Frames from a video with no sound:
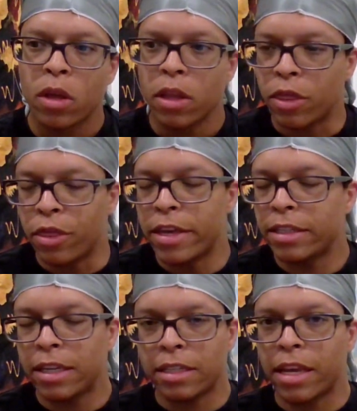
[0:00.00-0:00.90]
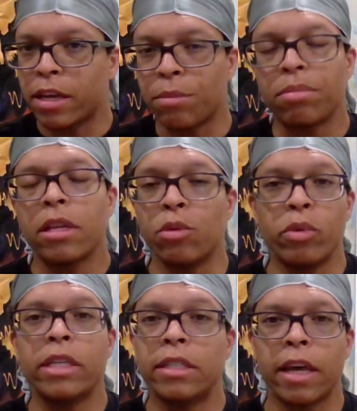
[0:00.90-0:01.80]
this is a complete
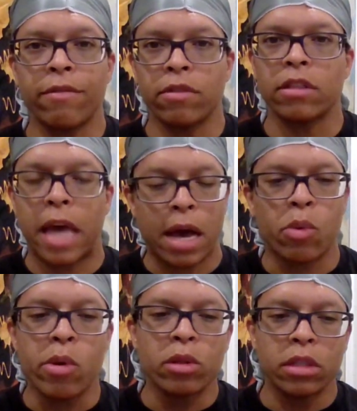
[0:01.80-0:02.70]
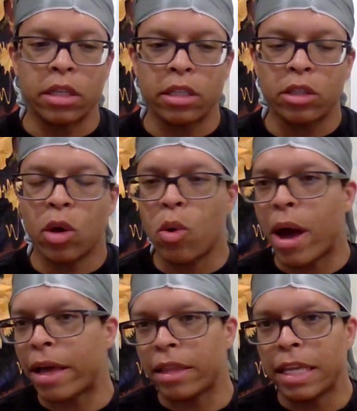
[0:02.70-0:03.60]
reset for Zach Wilson. And so,
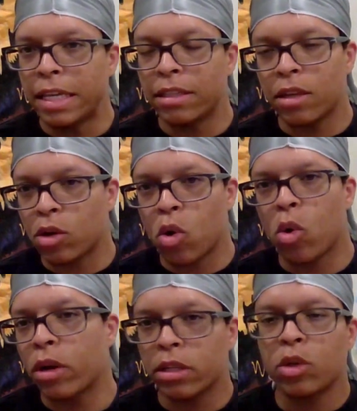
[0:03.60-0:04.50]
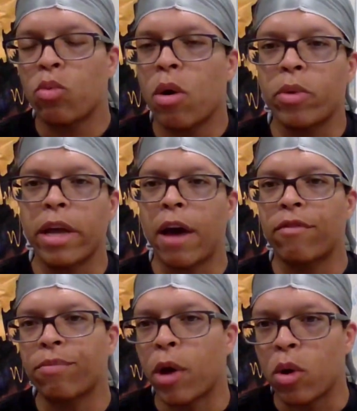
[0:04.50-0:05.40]
at least according to what we got
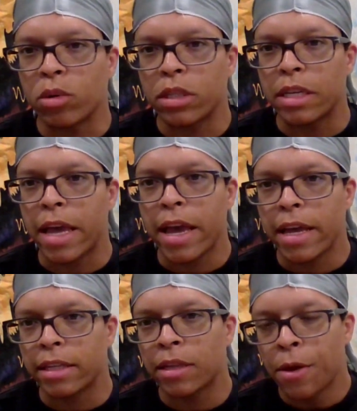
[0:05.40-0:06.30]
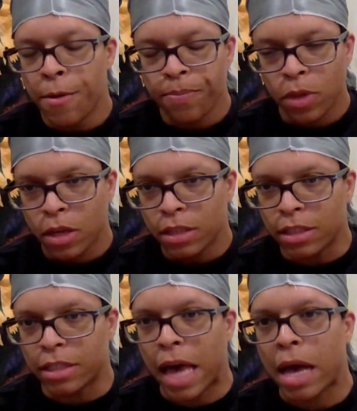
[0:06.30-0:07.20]
from the OTAs,
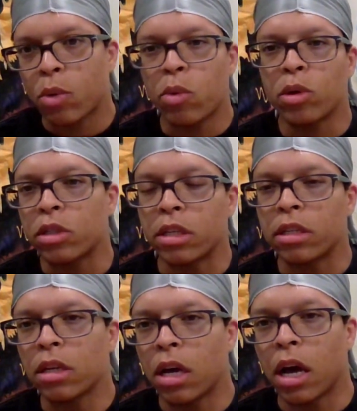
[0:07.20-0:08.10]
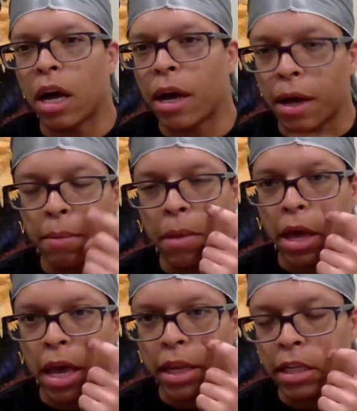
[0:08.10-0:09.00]
Zach Wilson,
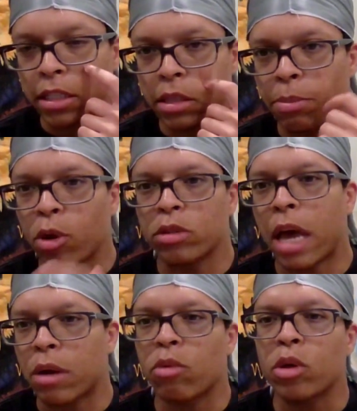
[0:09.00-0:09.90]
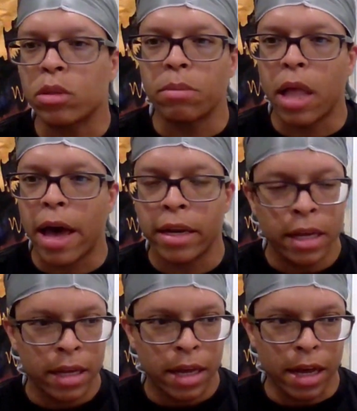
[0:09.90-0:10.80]
and this is per Zach Rosenblatt,
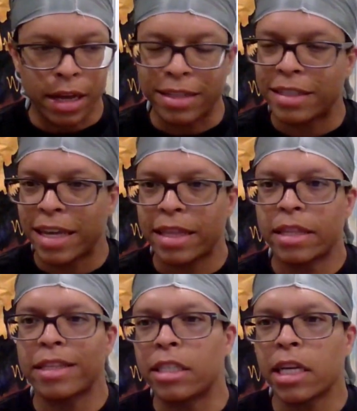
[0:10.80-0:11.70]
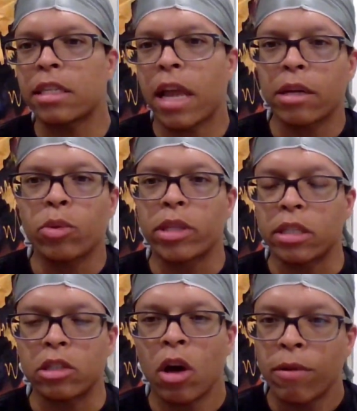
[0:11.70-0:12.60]
is said that the Jets liked what they
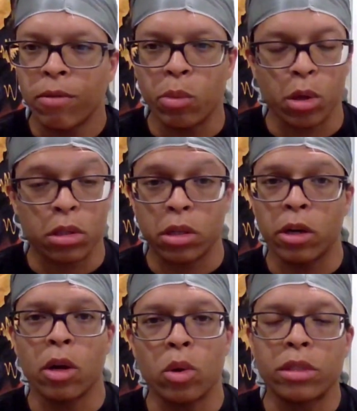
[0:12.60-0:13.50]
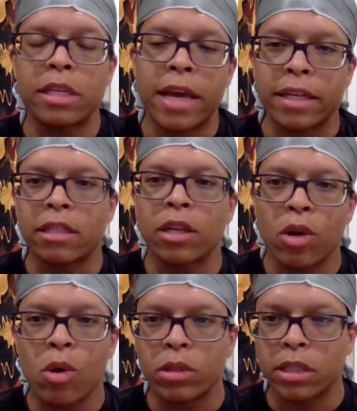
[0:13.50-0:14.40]
saw from Wilson during OTAs, and the
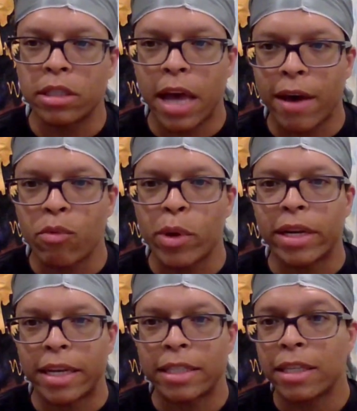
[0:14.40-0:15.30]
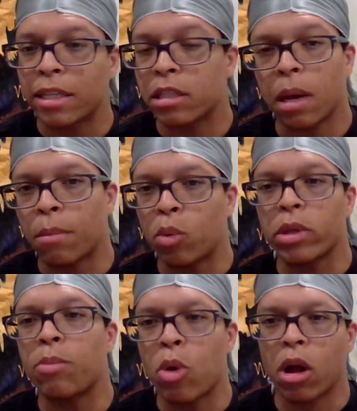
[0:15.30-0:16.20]
coaching staff went into the summer
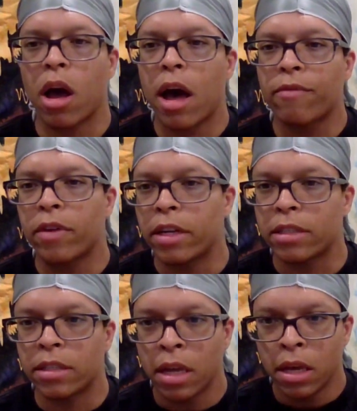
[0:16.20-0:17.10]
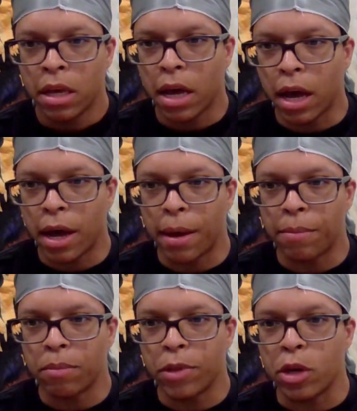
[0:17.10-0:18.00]
with more confidence.
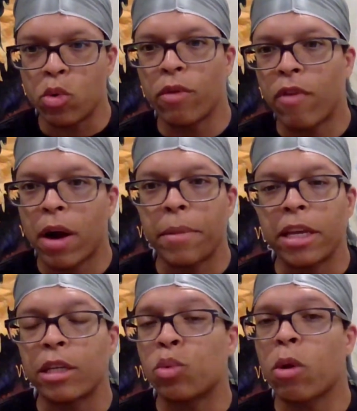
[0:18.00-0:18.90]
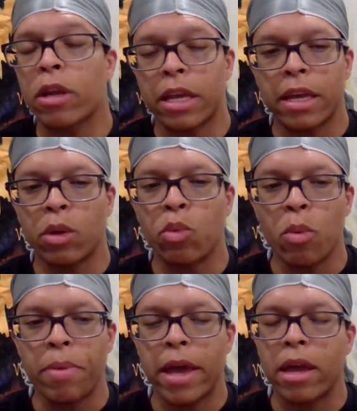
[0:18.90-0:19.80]
The new environment he's working in will
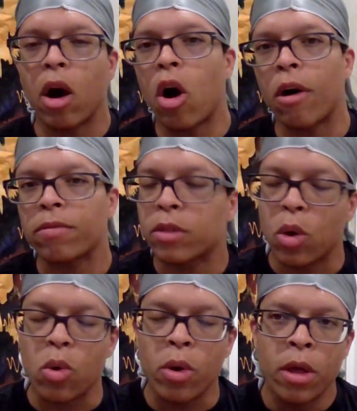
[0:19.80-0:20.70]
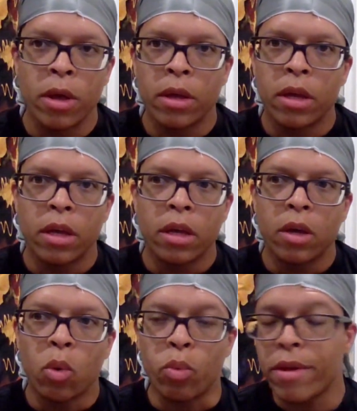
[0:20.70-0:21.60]
pay off. So
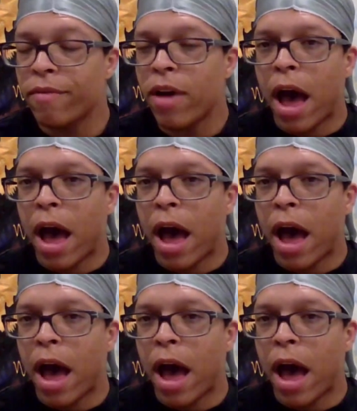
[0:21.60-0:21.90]
we've